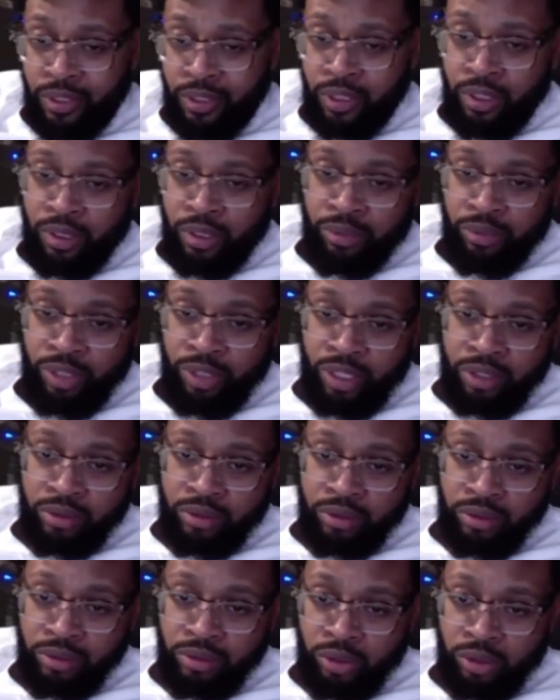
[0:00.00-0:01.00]
But
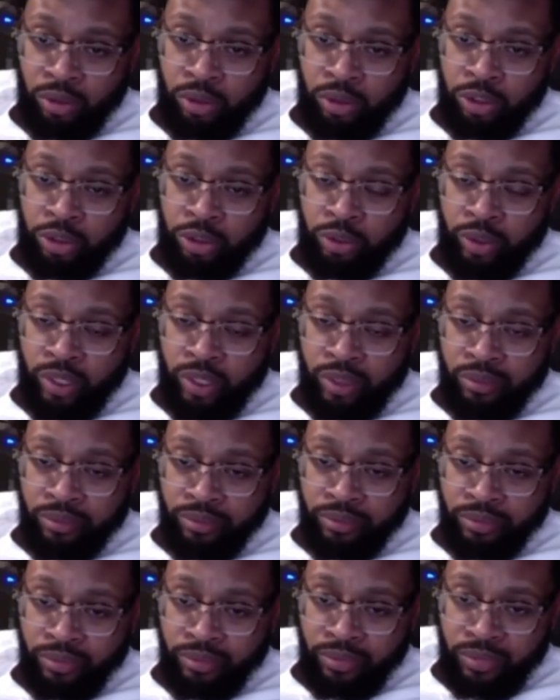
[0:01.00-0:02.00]
do what you will.
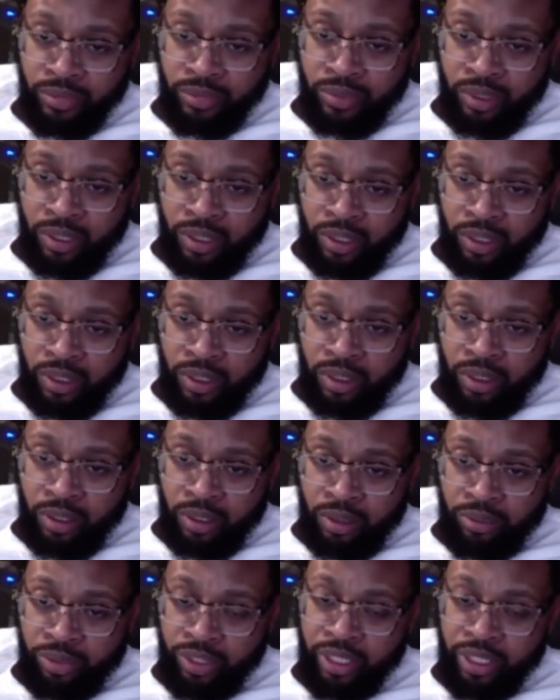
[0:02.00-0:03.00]

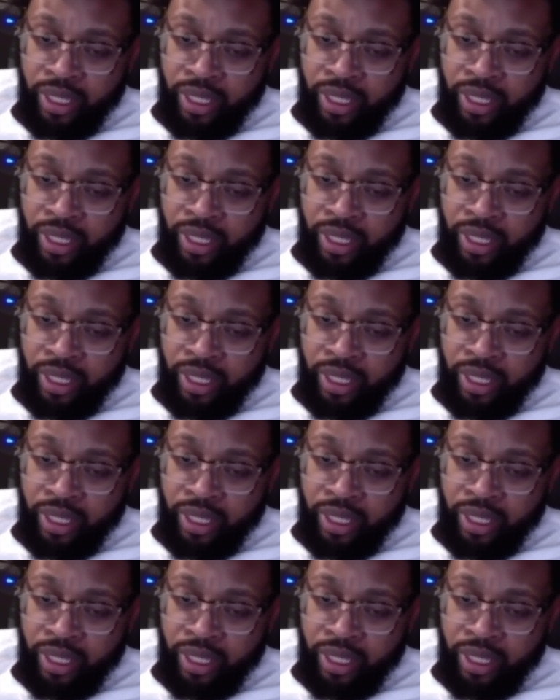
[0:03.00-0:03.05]
But